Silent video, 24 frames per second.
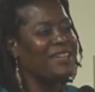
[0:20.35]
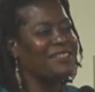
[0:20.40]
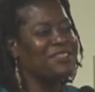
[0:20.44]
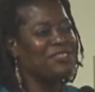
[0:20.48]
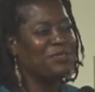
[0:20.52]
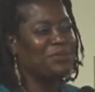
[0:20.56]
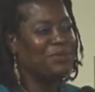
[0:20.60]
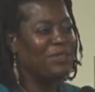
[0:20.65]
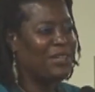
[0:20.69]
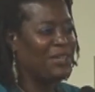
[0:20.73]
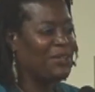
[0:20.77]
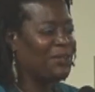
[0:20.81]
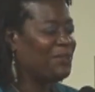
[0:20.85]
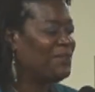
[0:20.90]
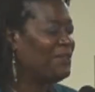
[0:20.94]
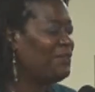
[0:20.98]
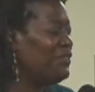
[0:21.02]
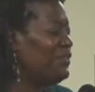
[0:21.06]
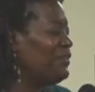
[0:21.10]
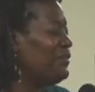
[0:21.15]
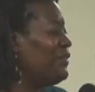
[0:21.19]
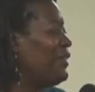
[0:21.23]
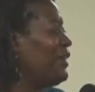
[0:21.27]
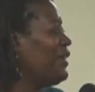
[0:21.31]
As you know,
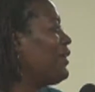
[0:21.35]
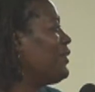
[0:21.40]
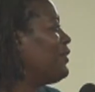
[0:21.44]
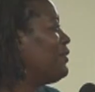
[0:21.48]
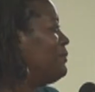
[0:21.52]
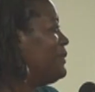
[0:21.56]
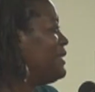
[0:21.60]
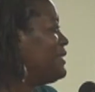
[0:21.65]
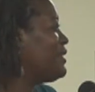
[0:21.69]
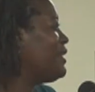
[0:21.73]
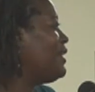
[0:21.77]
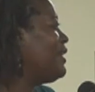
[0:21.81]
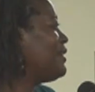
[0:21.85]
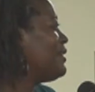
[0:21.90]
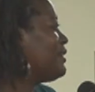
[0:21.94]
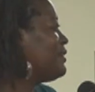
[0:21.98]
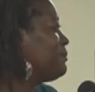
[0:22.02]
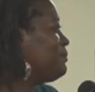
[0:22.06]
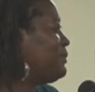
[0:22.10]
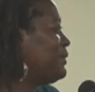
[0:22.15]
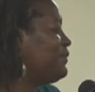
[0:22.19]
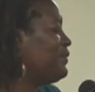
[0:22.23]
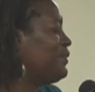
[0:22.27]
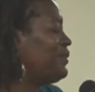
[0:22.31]
you've heard me talk
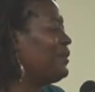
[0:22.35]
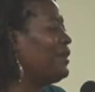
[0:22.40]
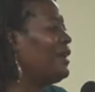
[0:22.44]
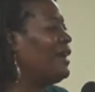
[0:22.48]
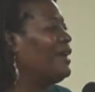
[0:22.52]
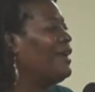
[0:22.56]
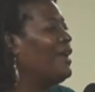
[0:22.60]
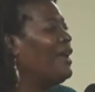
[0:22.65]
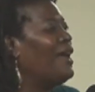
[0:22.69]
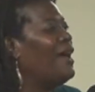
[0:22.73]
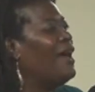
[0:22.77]
before.